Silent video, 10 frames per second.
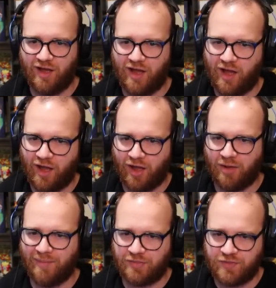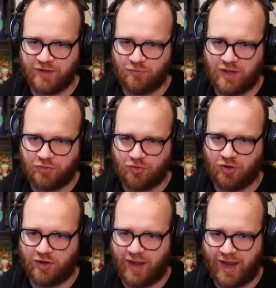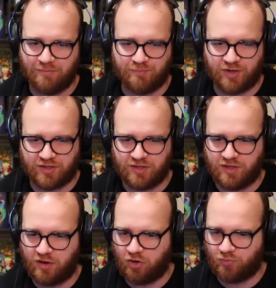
I think with Hood and Bucky here,